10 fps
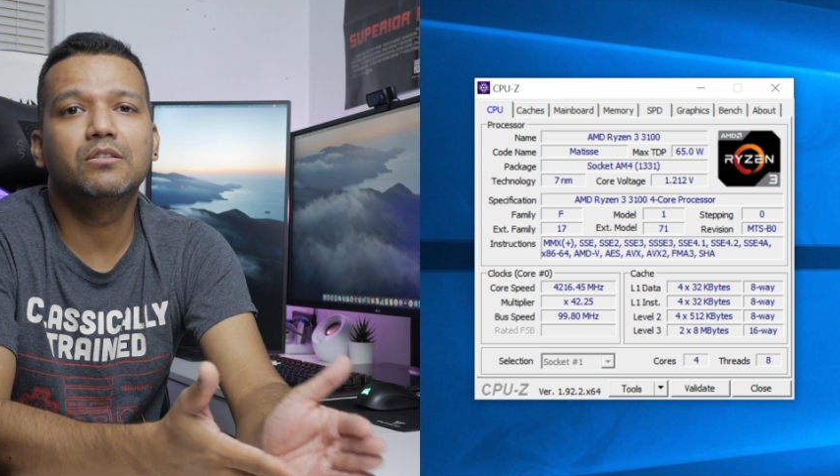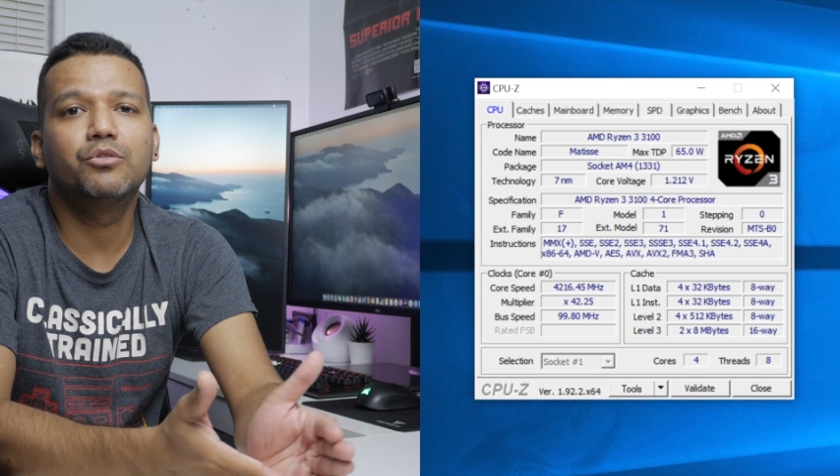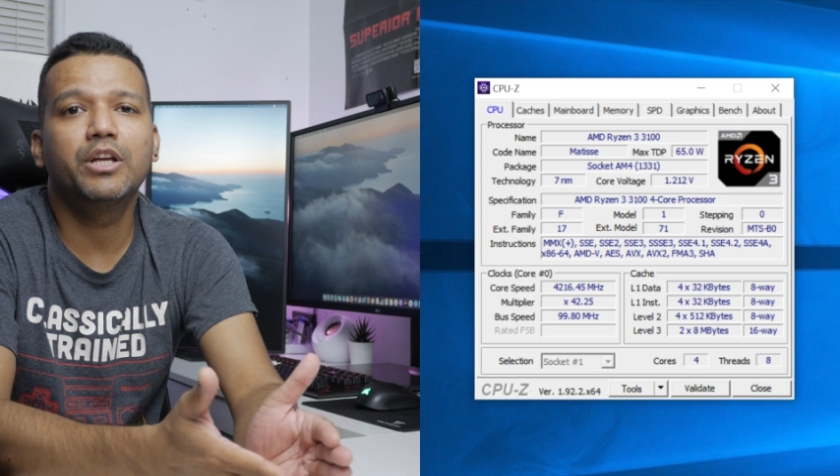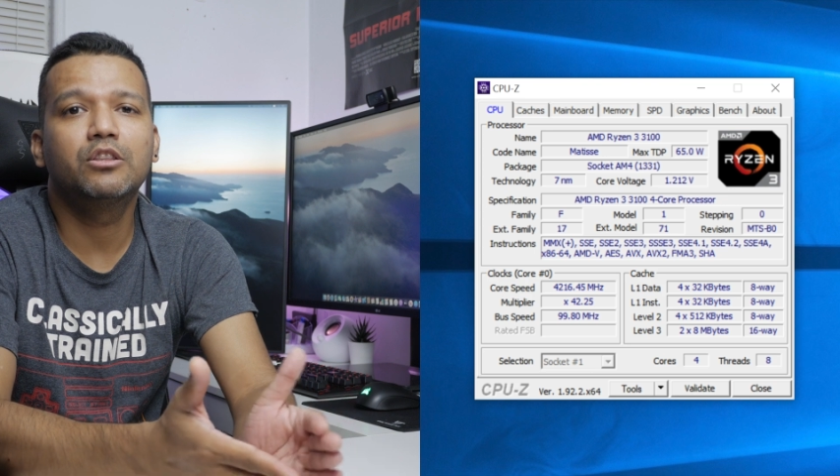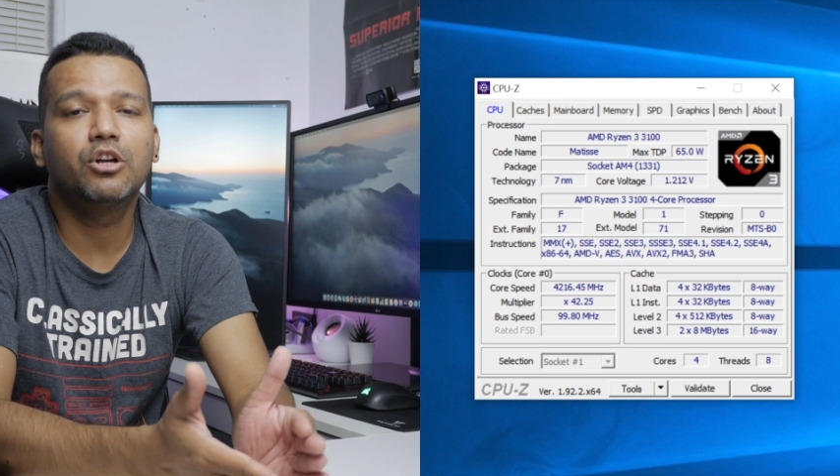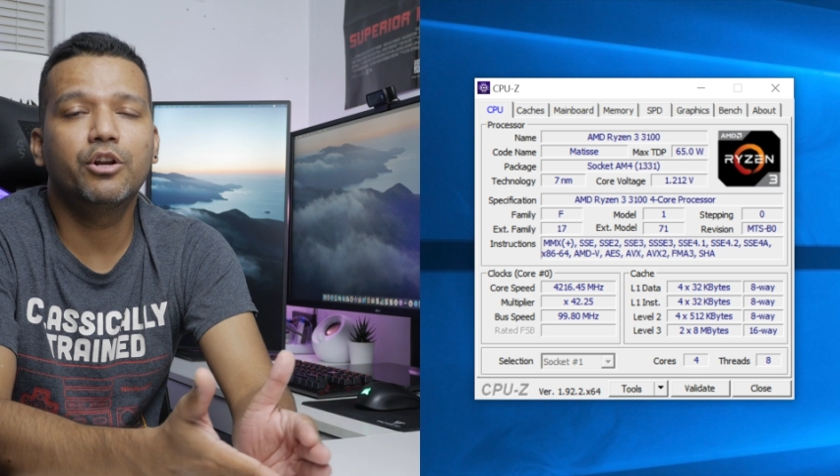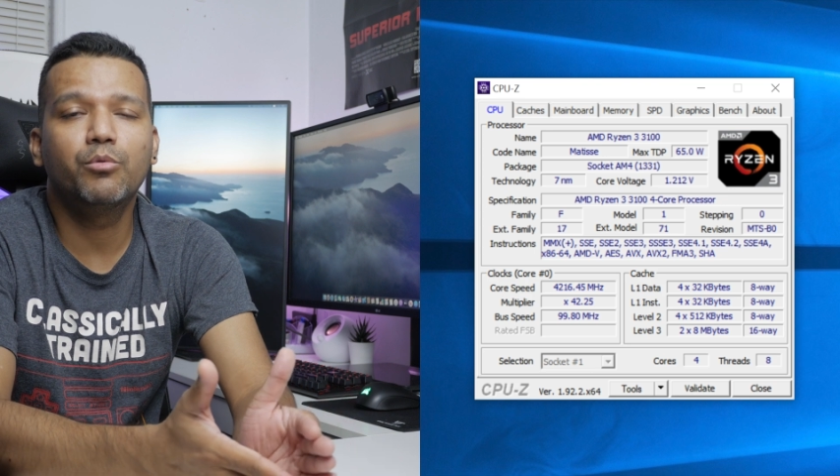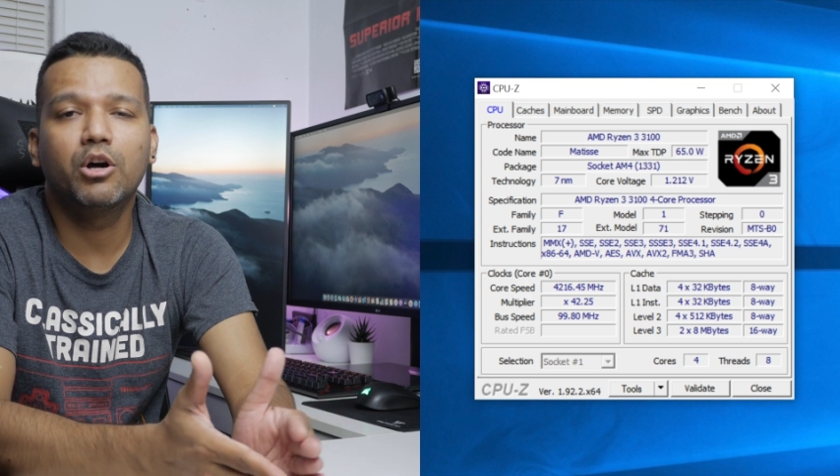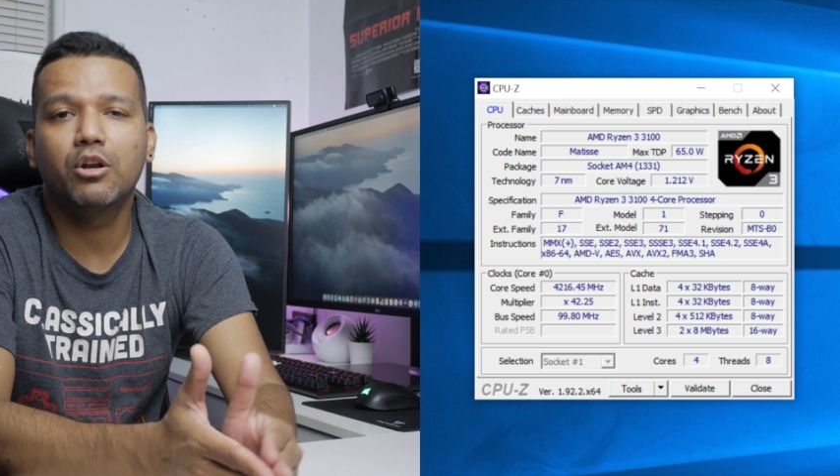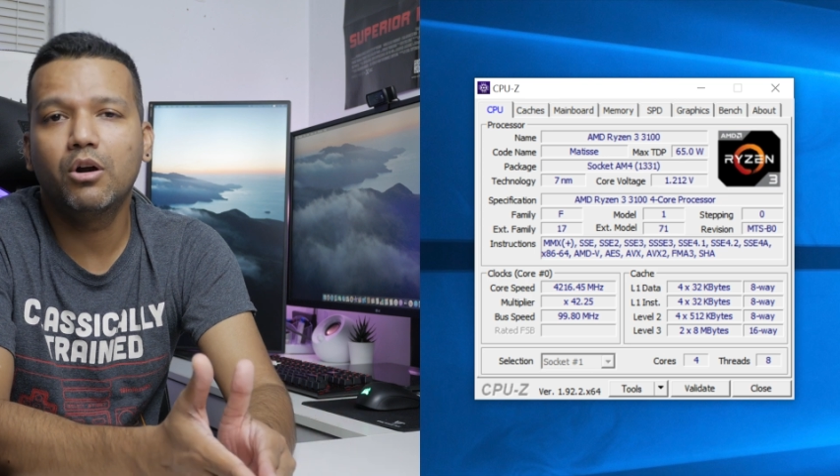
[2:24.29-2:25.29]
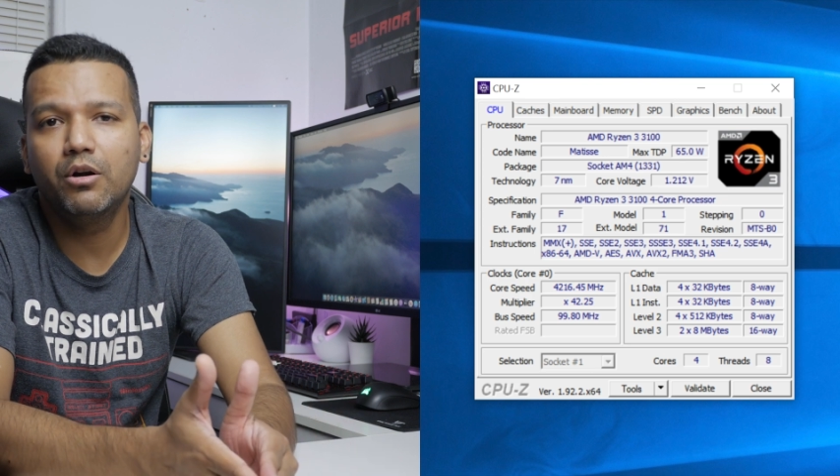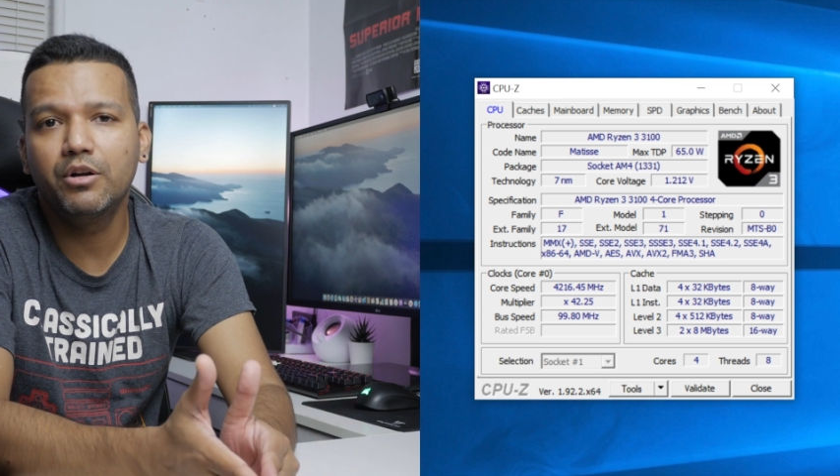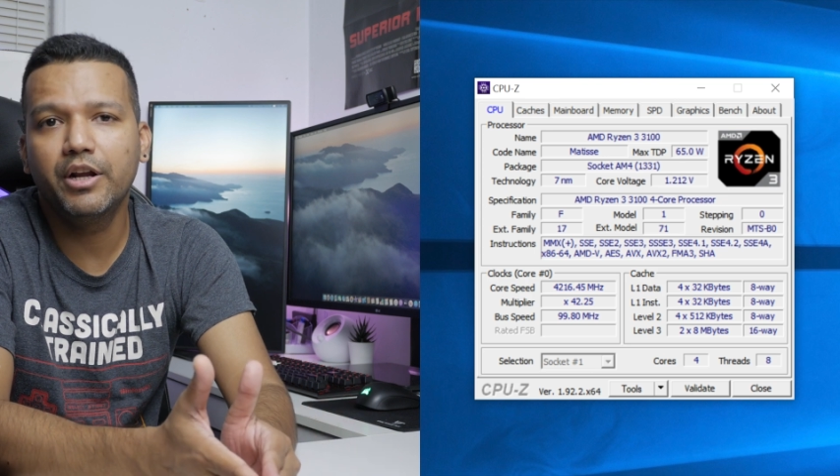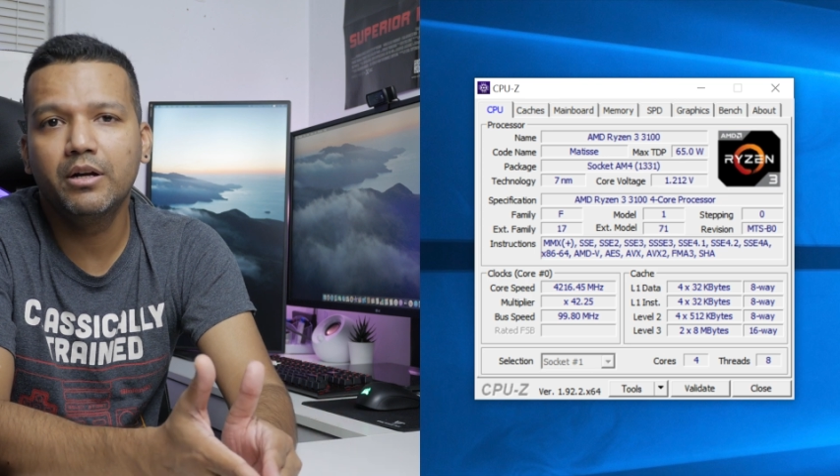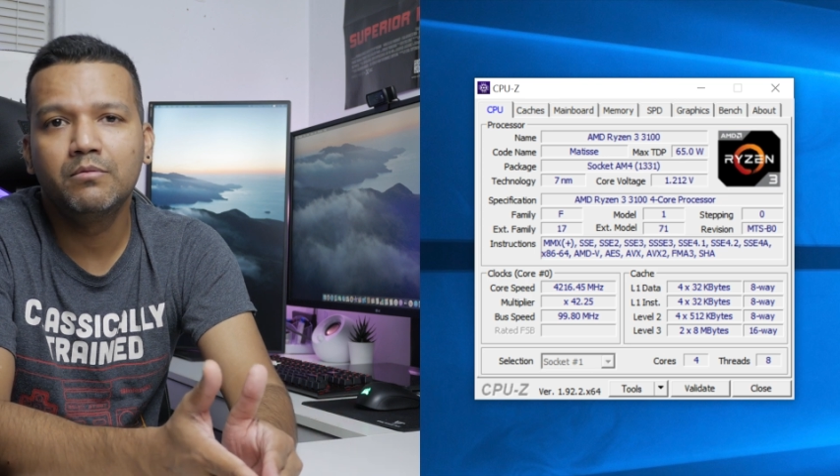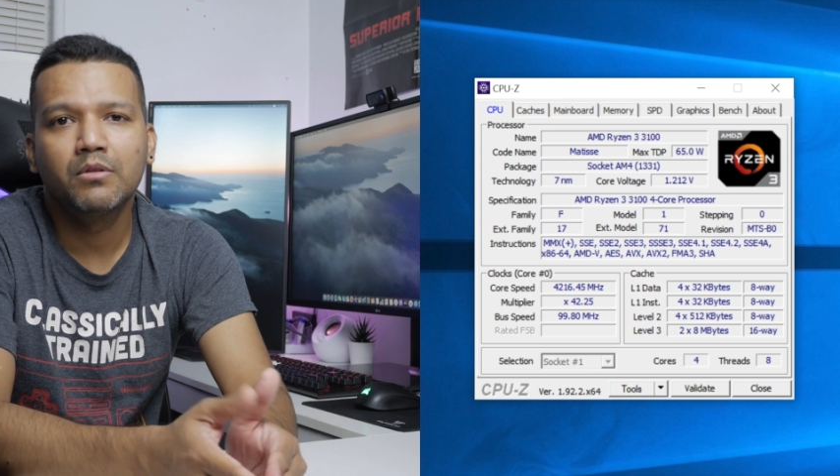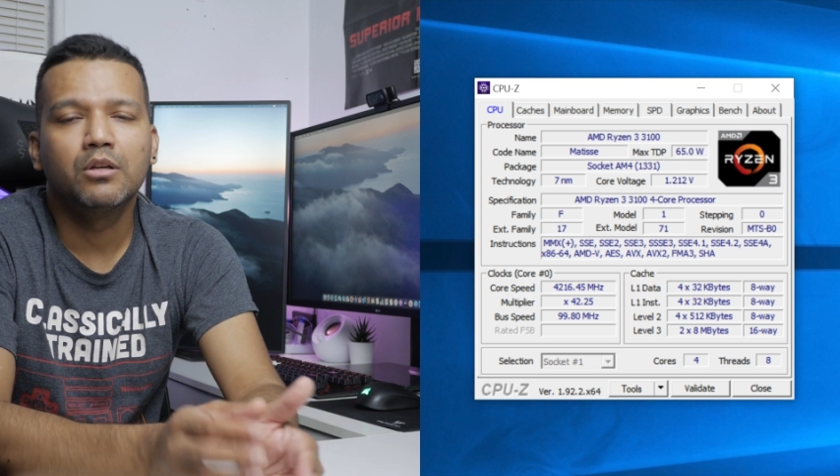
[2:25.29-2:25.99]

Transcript: 3 3100